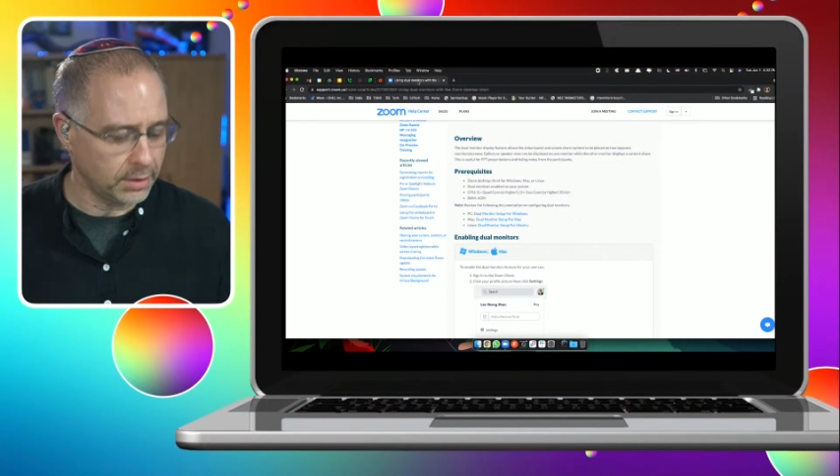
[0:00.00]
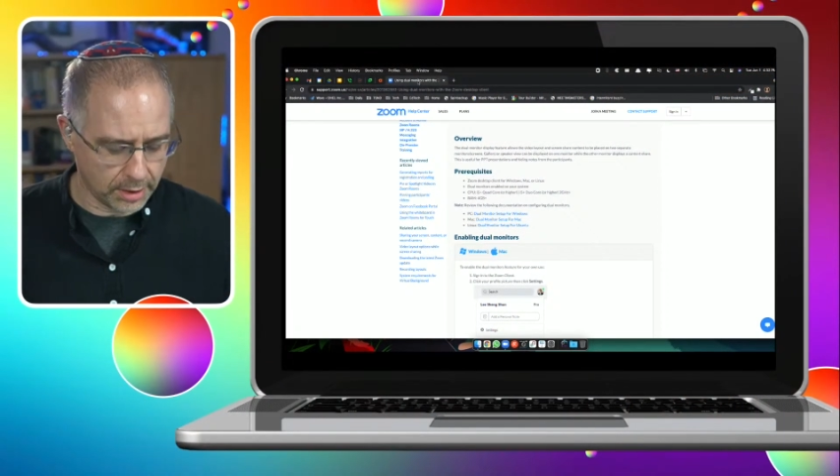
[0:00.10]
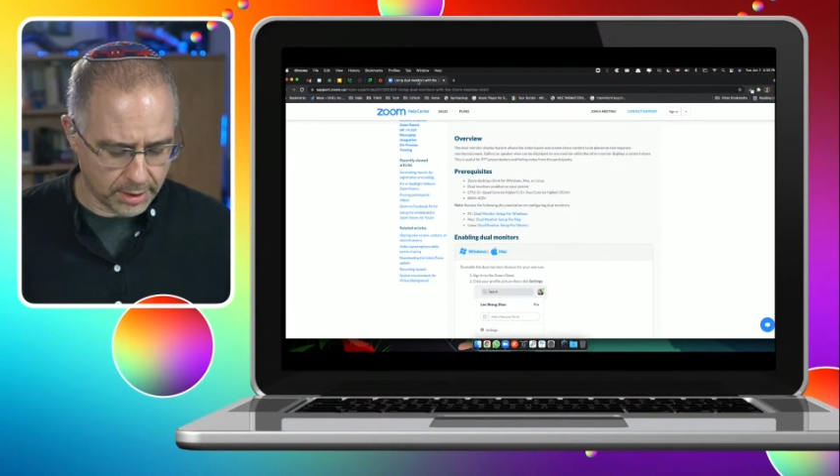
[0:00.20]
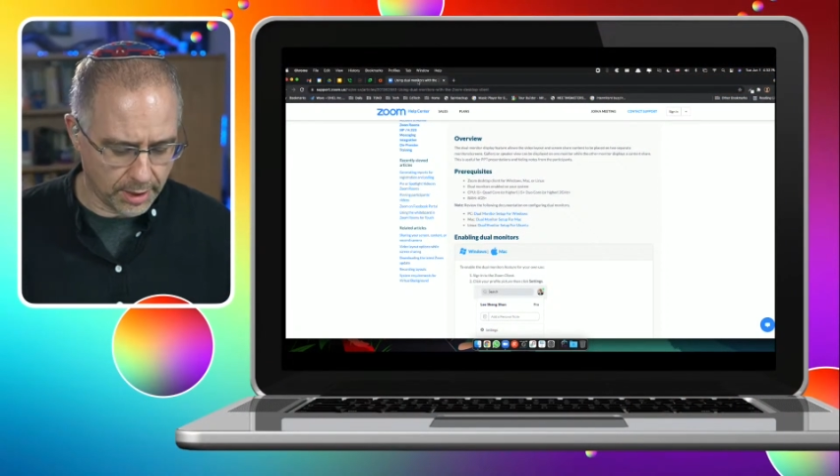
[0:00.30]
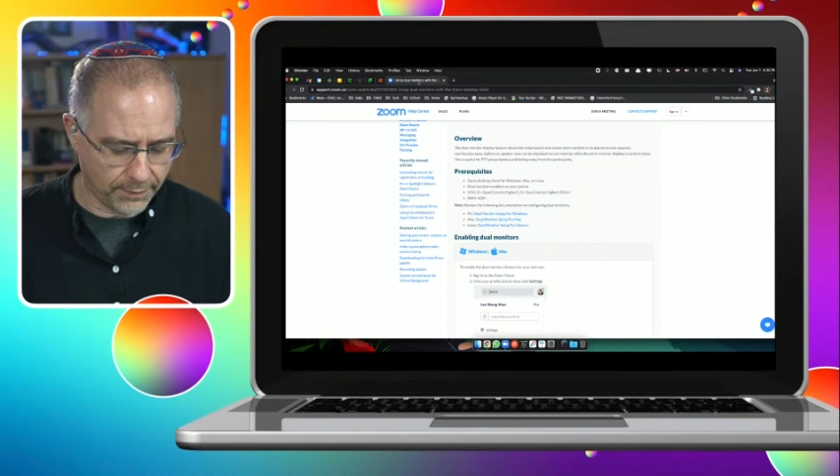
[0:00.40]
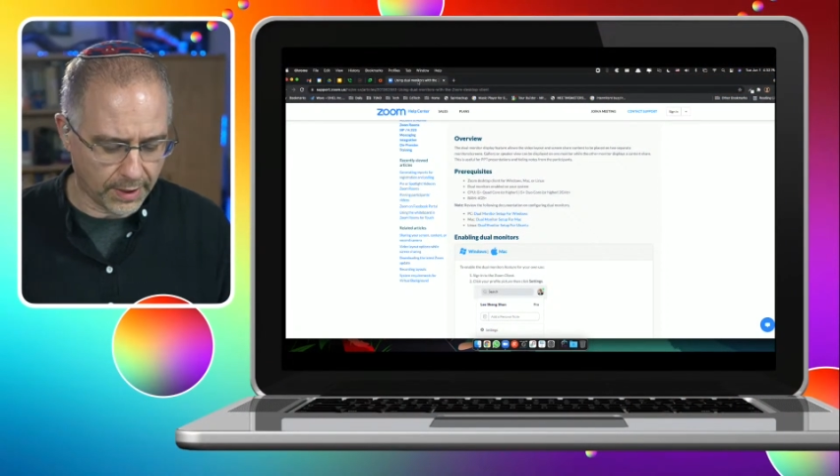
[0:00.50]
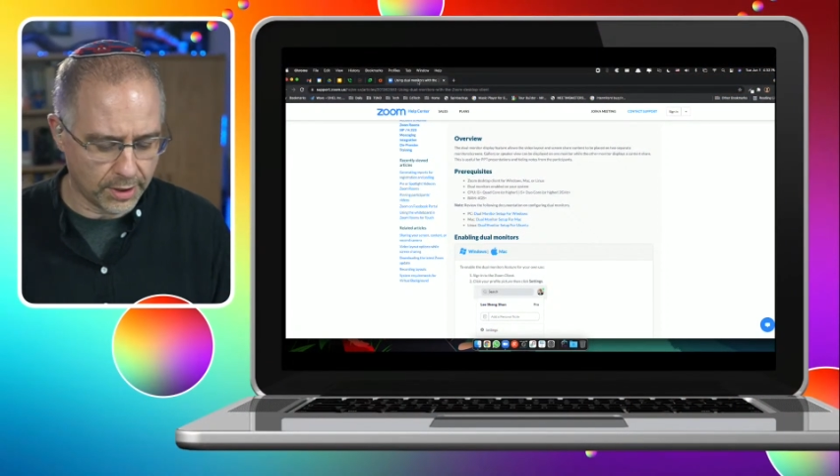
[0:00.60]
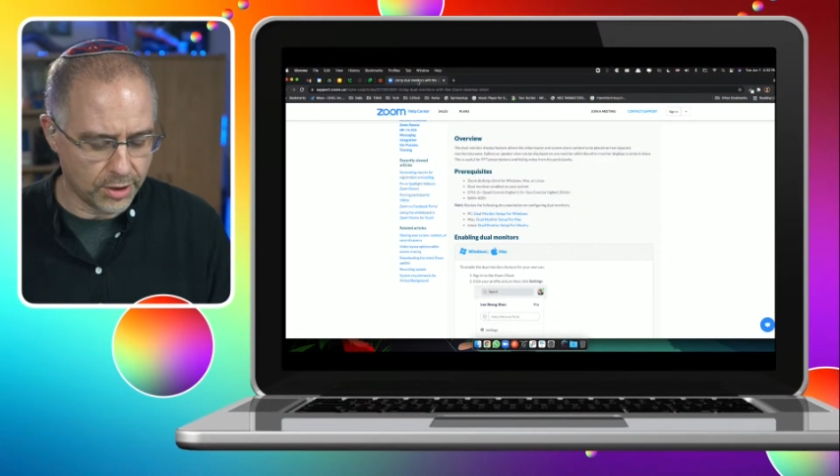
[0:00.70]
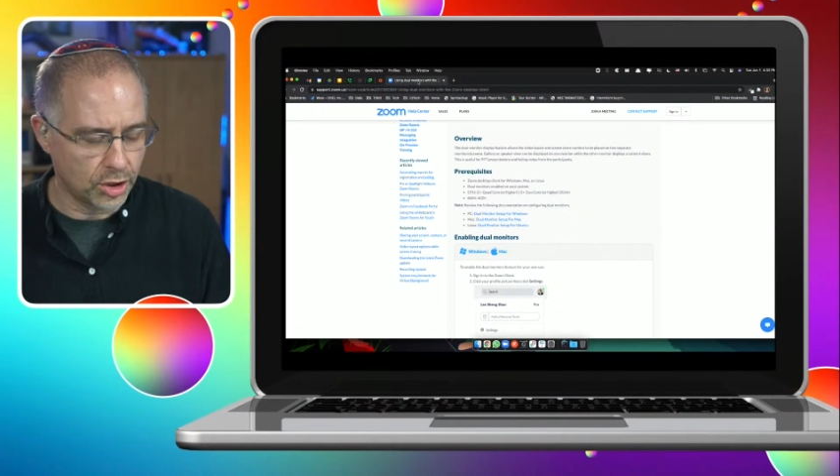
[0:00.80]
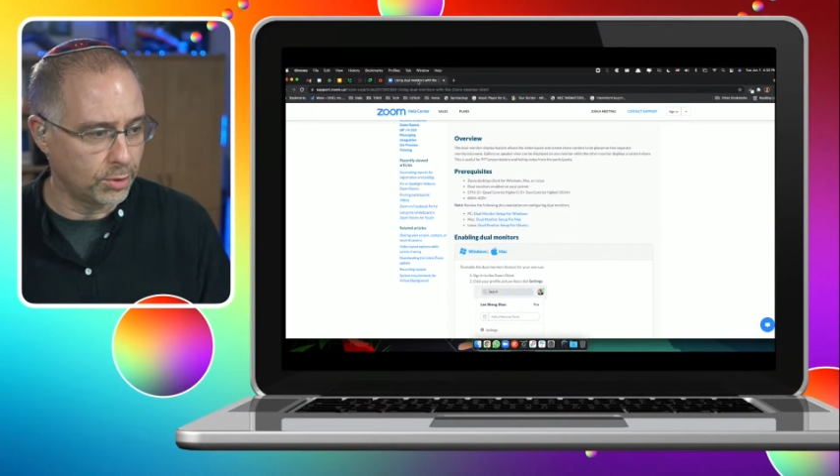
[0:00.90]
let's see if I
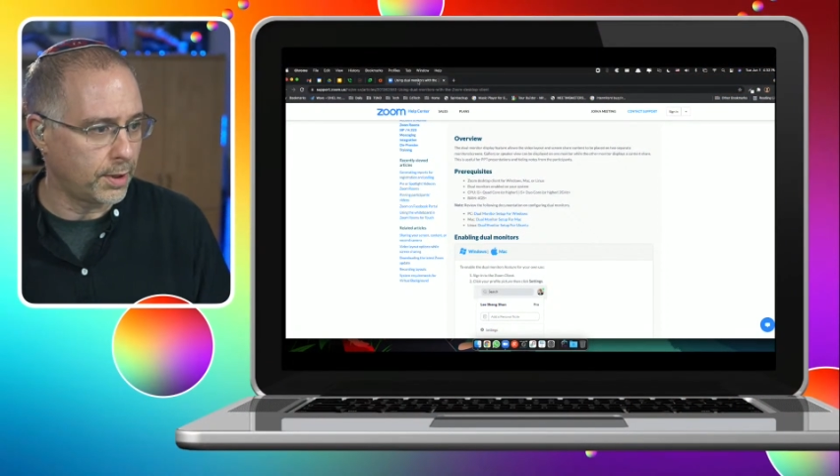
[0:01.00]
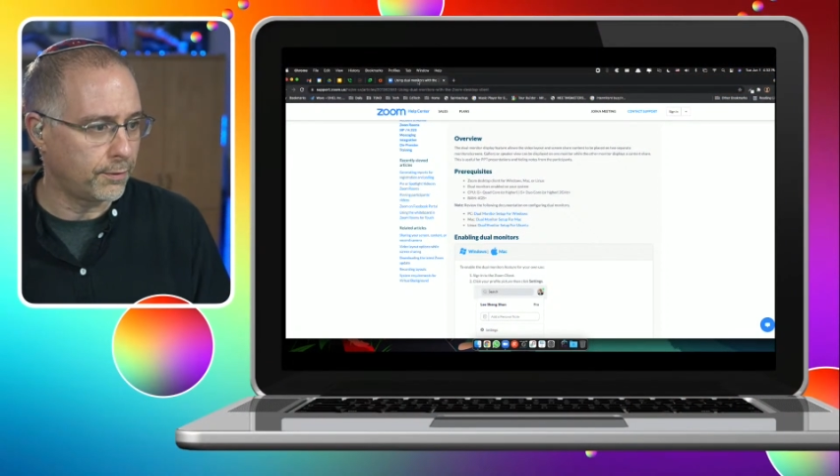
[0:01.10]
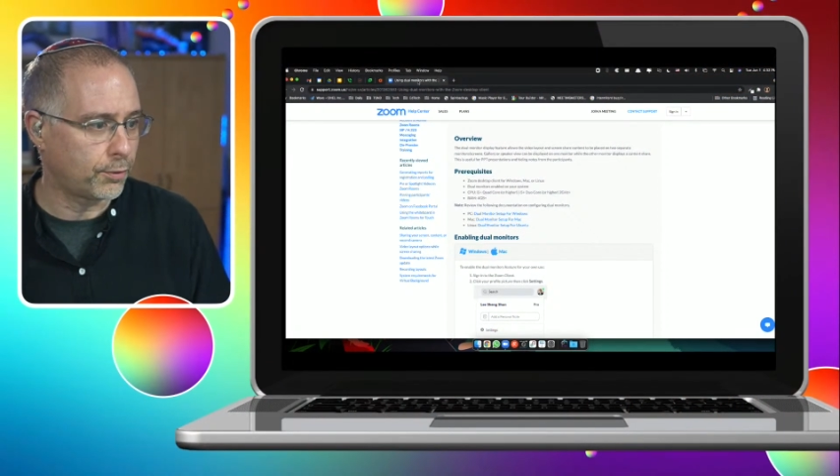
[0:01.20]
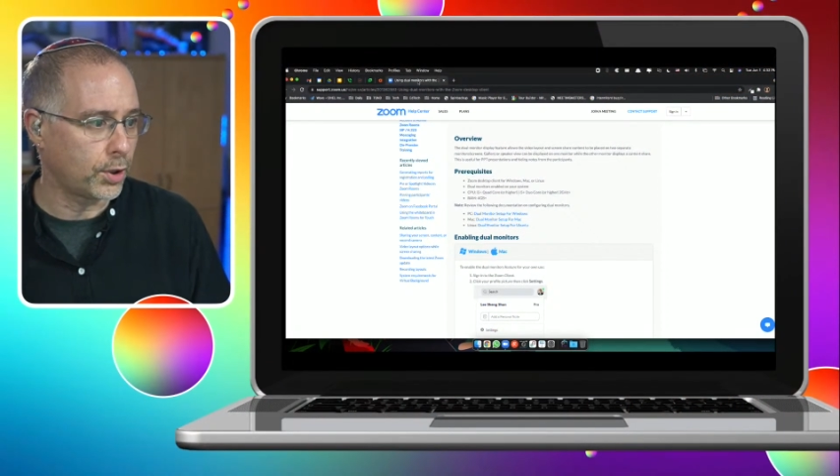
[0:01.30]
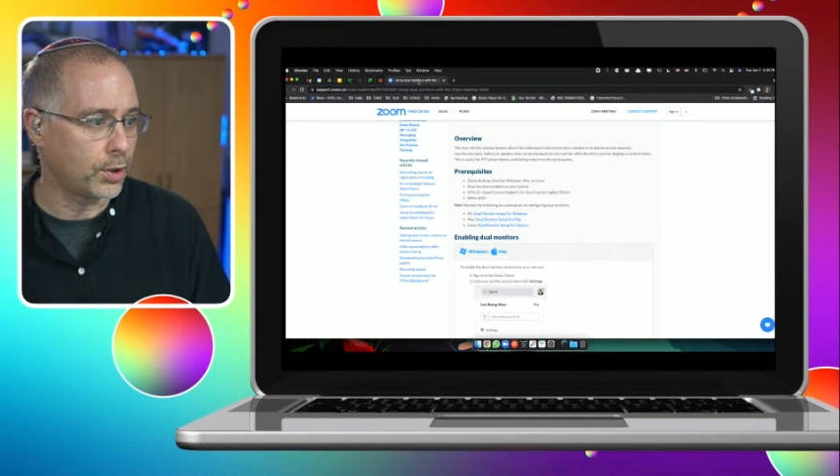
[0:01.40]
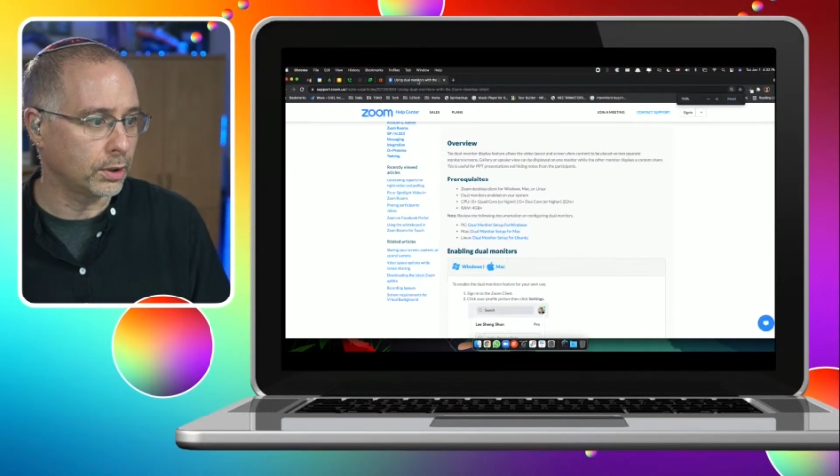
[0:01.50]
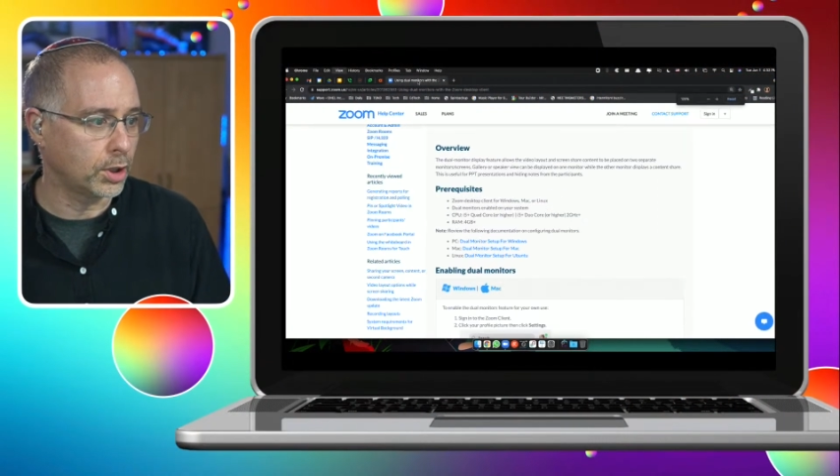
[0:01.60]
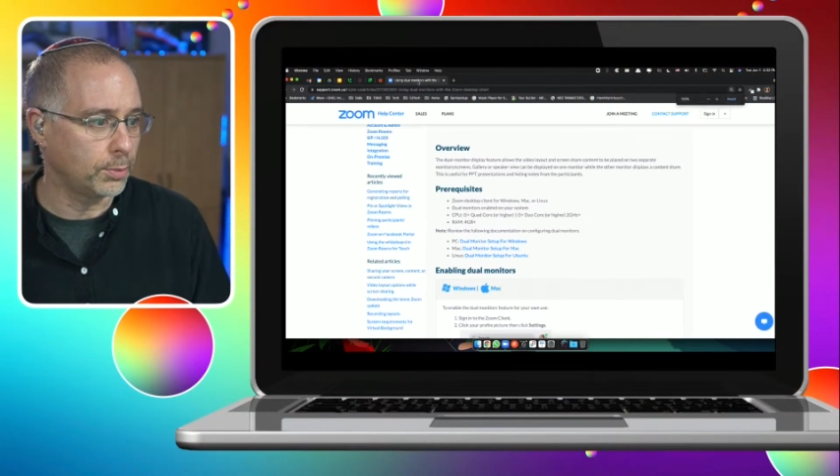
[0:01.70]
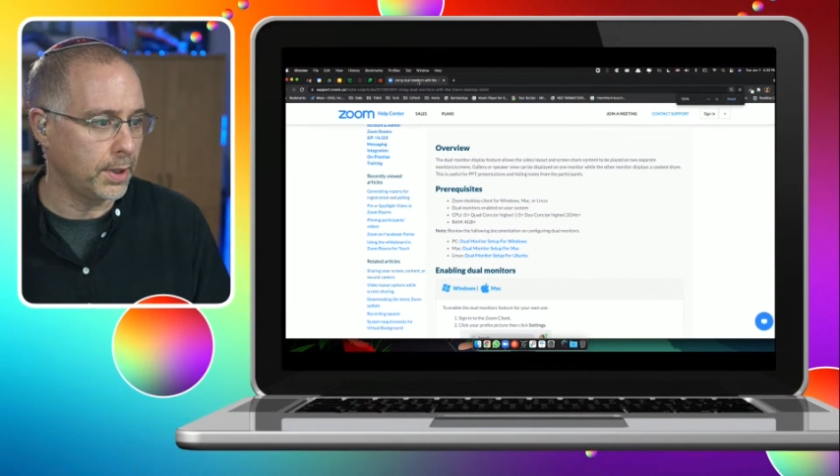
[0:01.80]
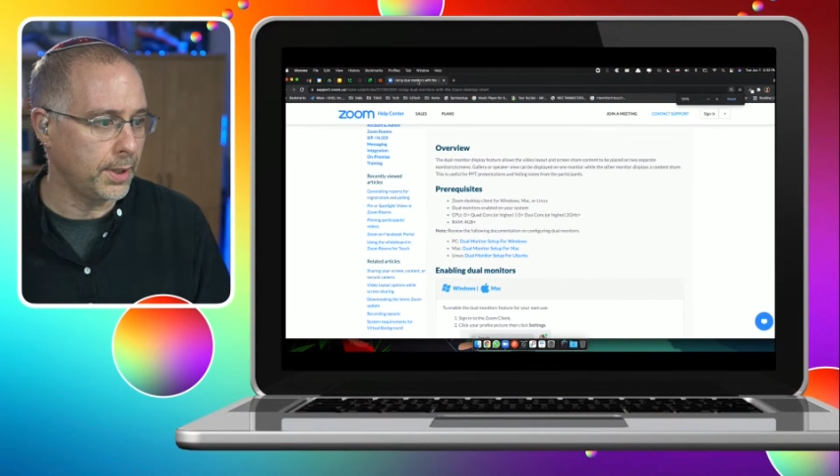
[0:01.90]
can zoom in for you a
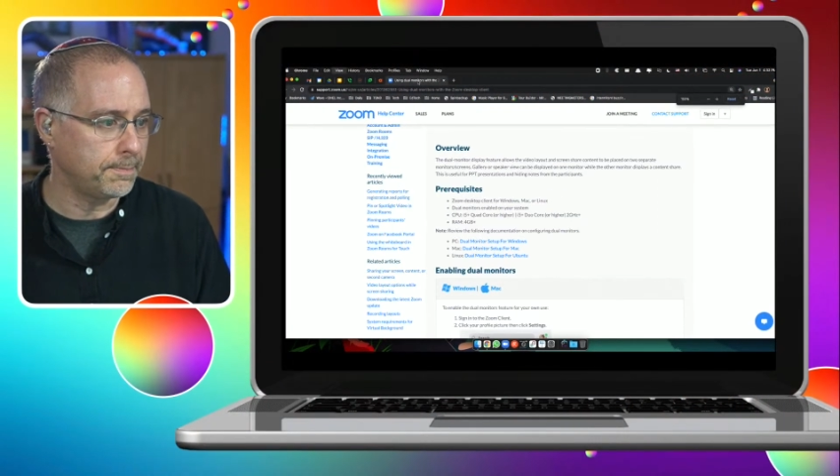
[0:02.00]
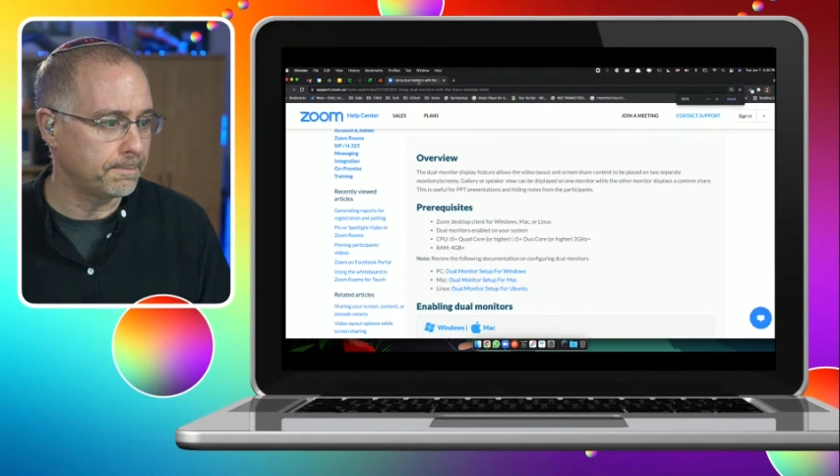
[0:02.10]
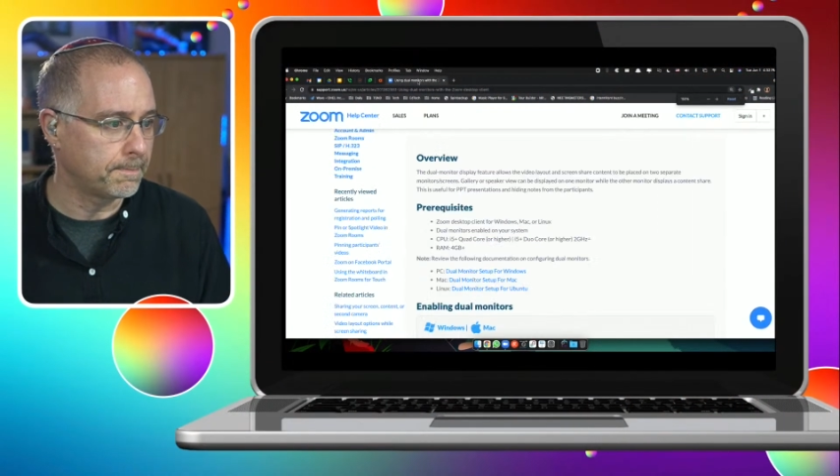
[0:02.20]
little bit.